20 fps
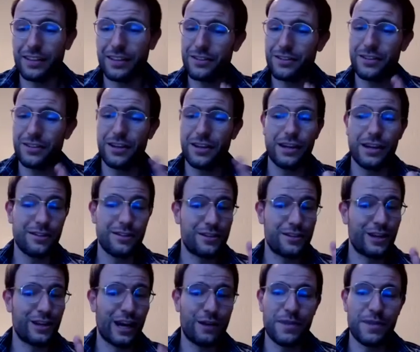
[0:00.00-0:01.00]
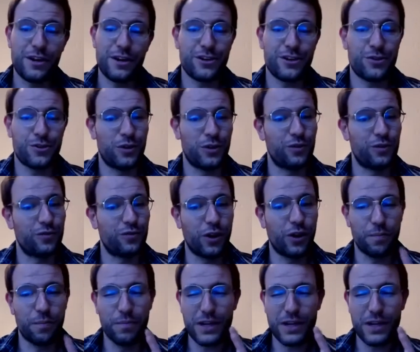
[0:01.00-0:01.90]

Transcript: it is nightmarish where you've got a